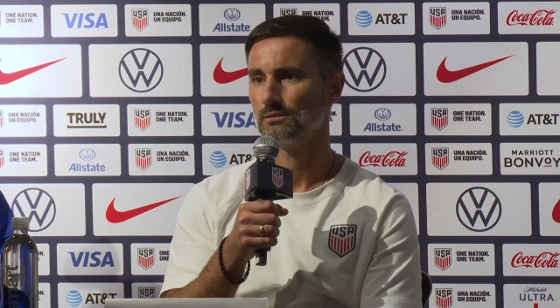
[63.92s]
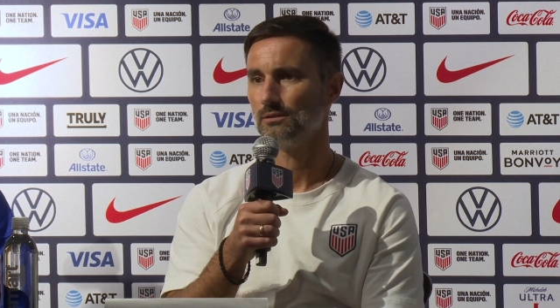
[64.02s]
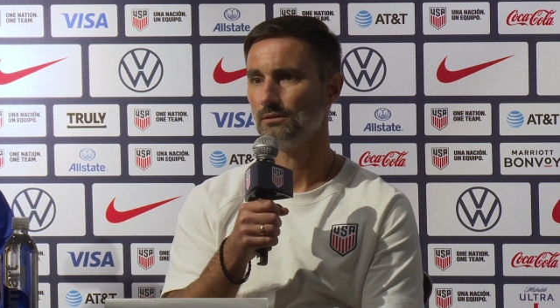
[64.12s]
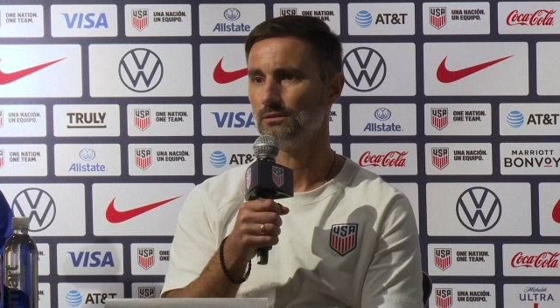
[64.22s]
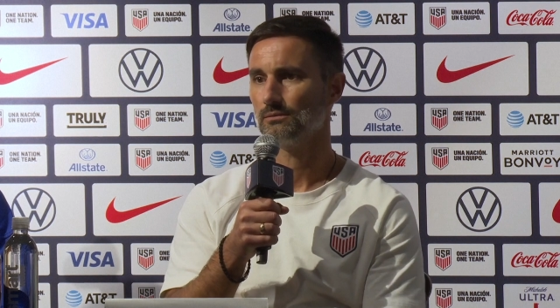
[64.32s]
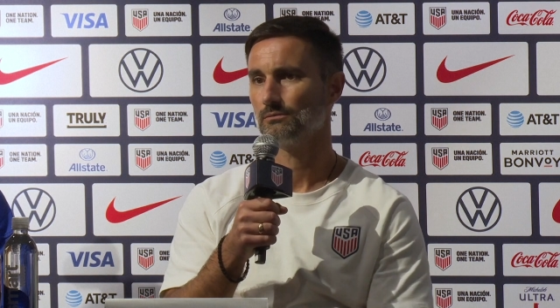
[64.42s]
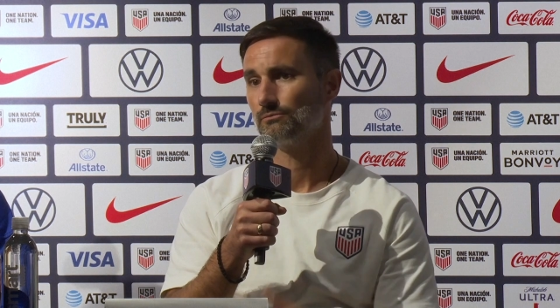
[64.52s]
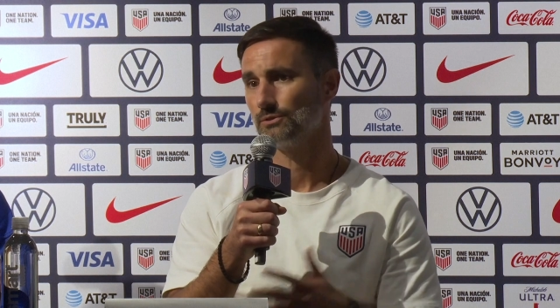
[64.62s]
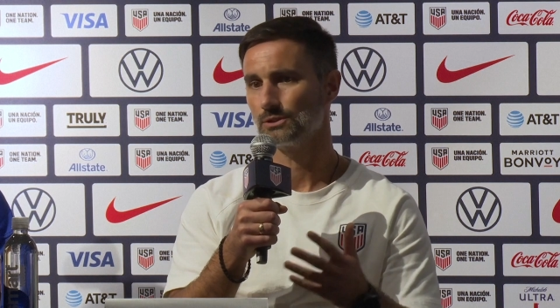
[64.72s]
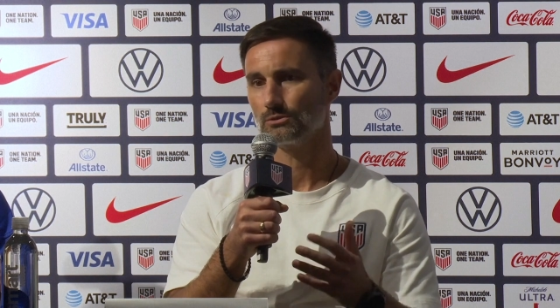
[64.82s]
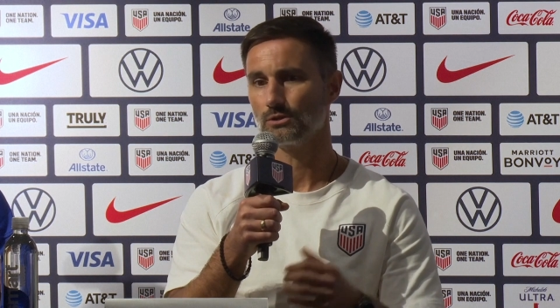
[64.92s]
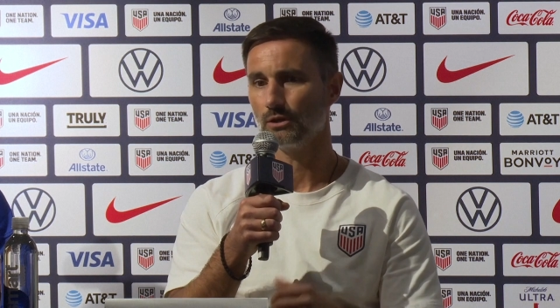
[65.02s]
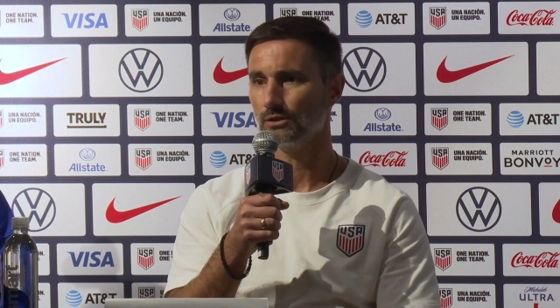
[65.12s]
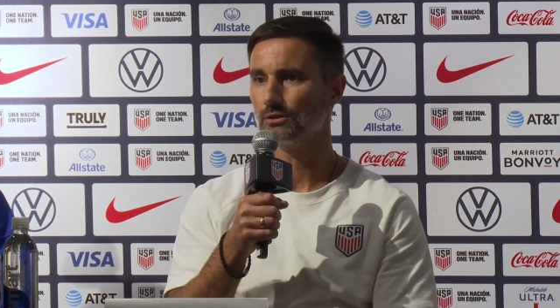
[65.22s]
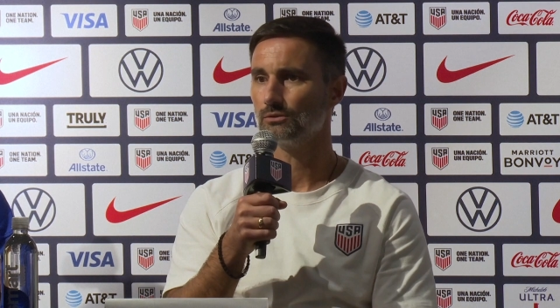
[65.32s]
Uh, first
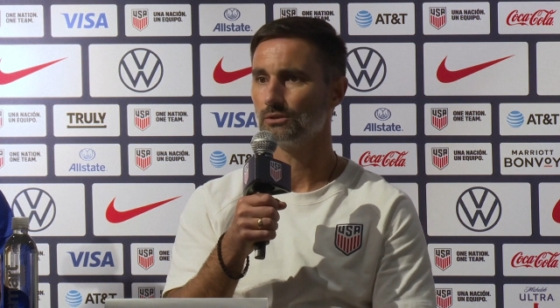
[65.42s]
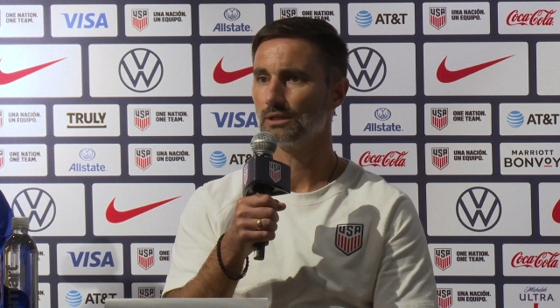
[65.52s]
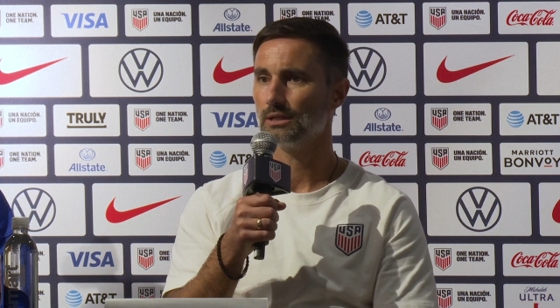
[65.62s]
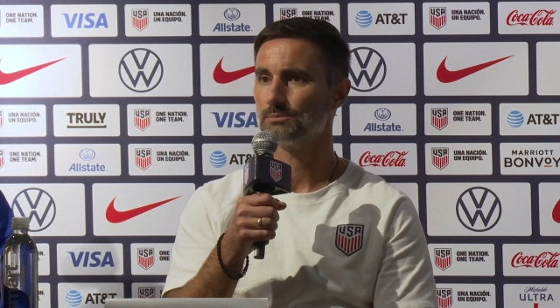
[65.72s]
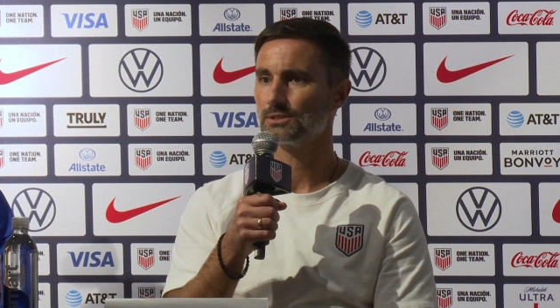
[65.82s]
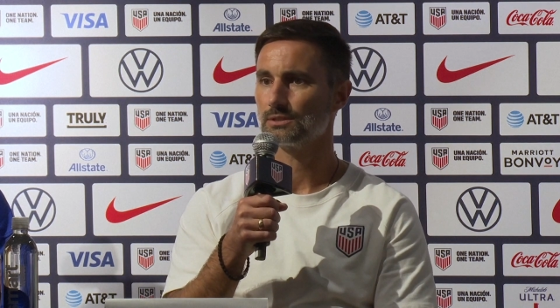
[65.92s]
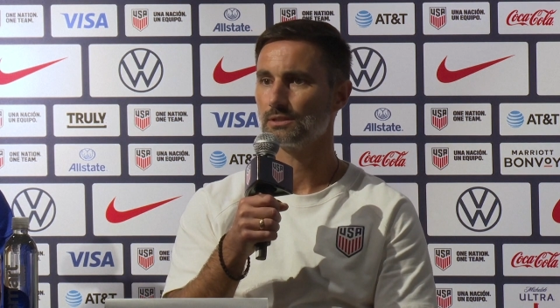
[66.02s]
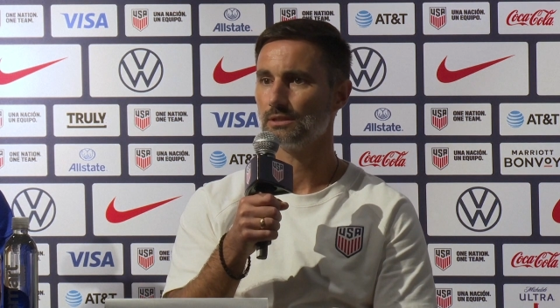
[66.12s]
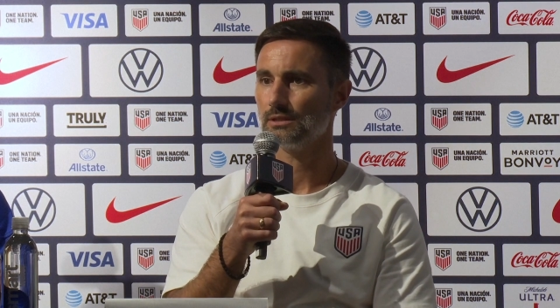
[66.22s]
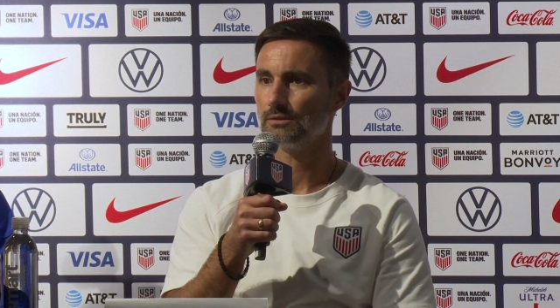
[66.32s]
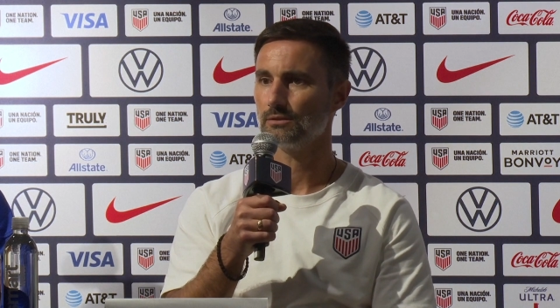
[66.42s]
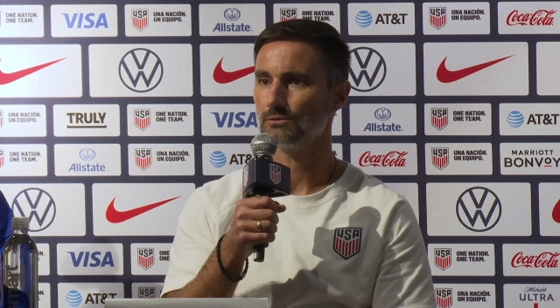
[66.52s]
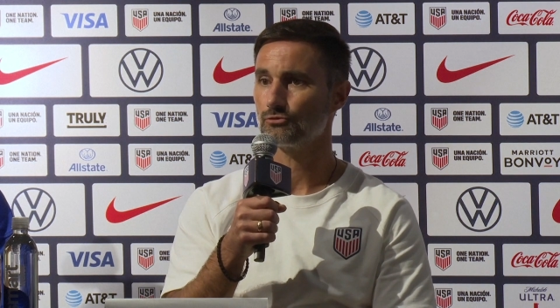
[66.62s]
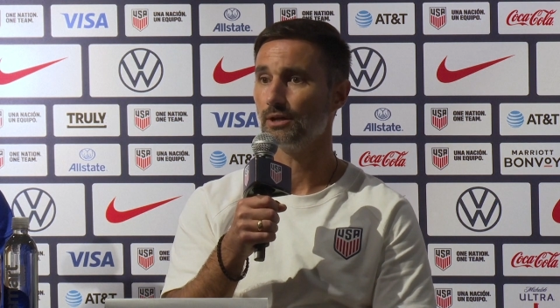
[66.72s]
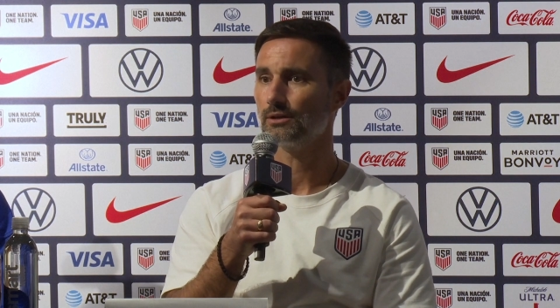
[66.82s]
talking to the clubs and uh,
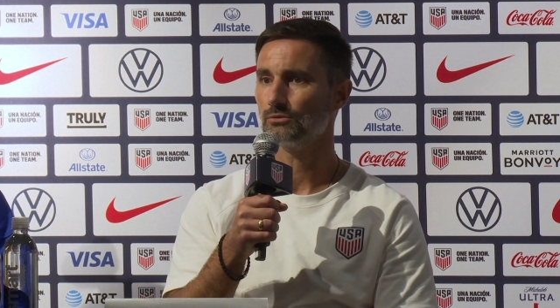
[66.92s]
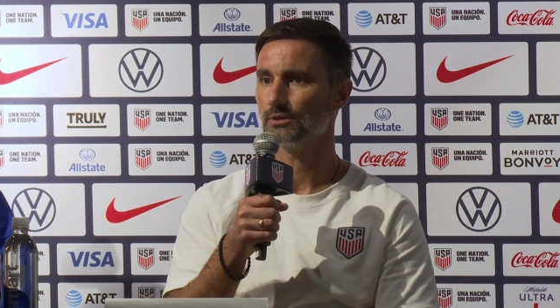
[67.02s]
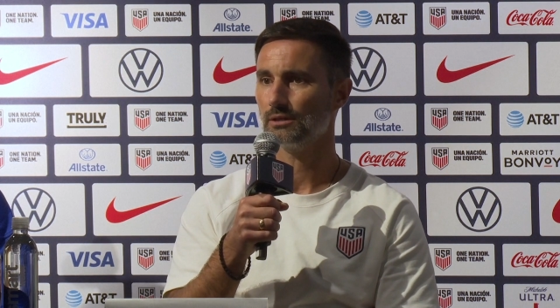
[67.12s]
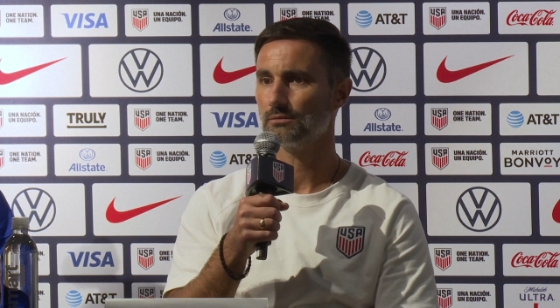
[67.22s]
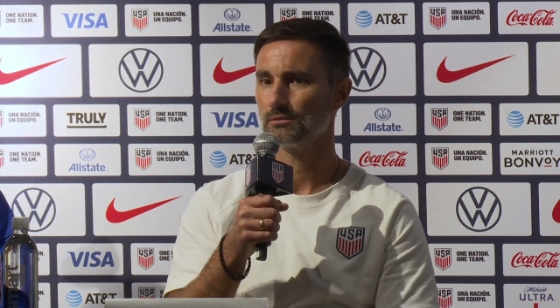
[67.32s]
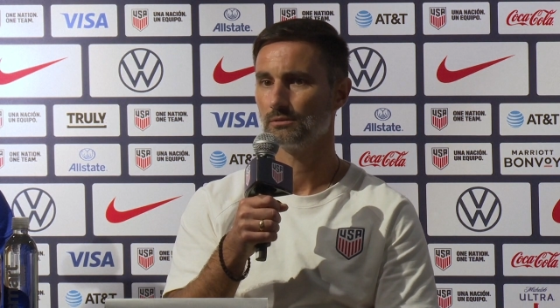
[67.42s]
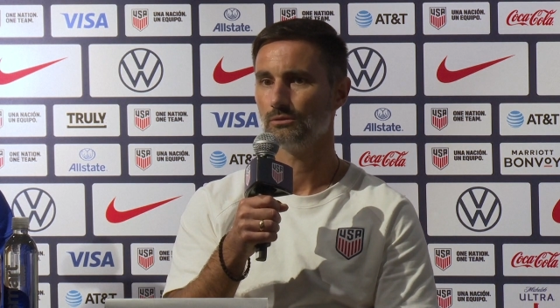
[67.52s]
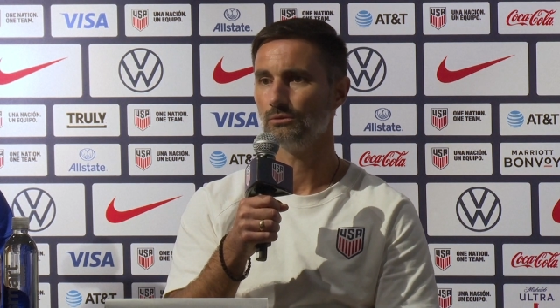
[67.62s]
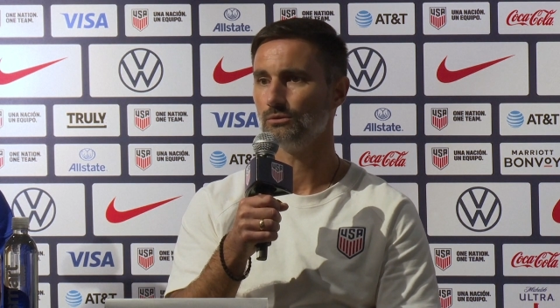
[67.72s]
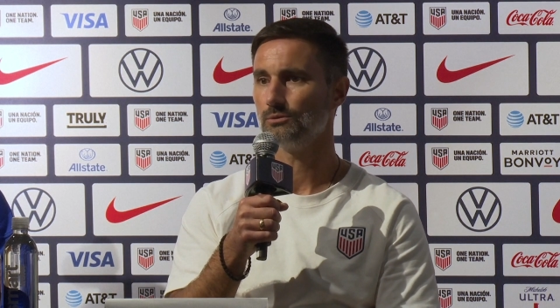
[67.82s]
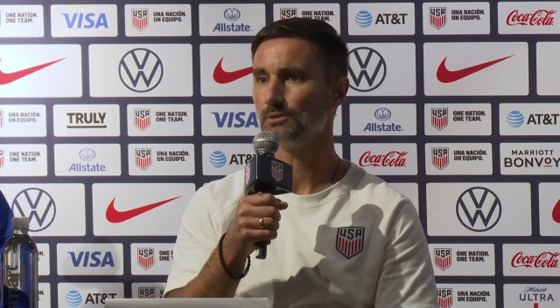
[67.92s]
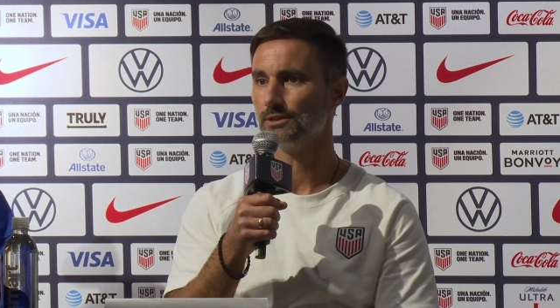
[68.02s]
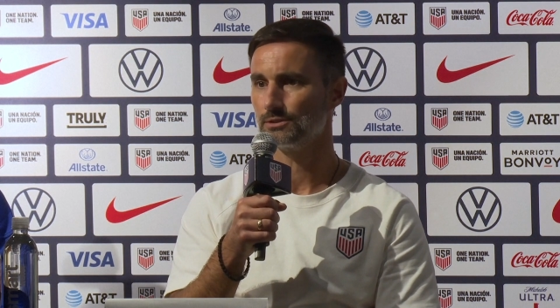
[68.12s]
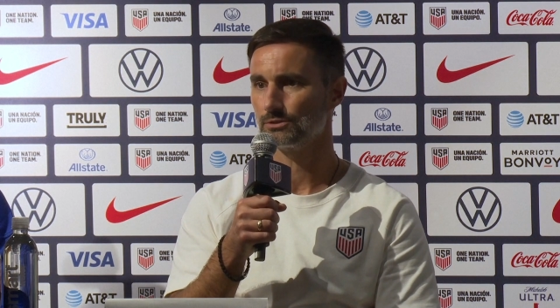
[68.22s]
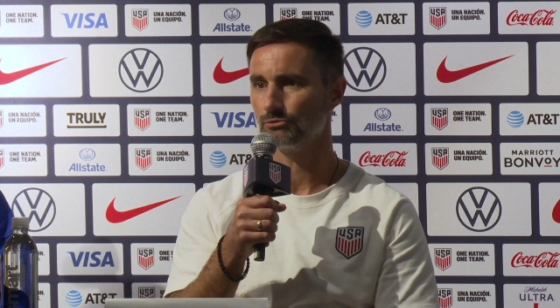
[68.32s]
trying to get all the
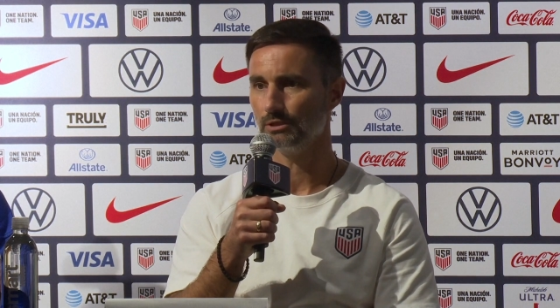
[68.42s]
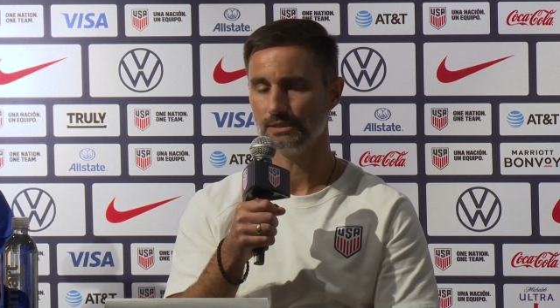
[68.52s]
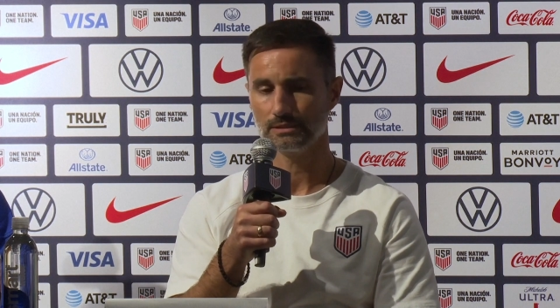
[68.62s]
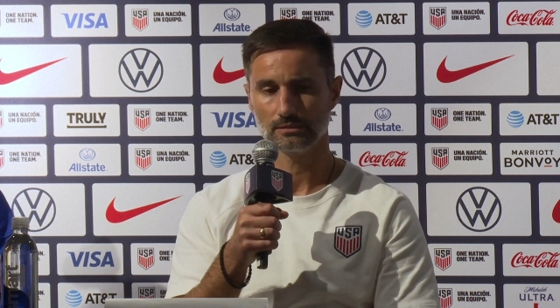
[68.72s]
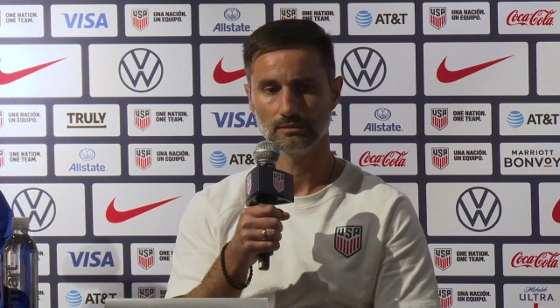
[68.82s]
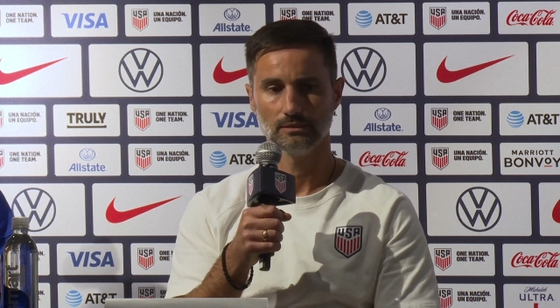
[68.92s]
players released.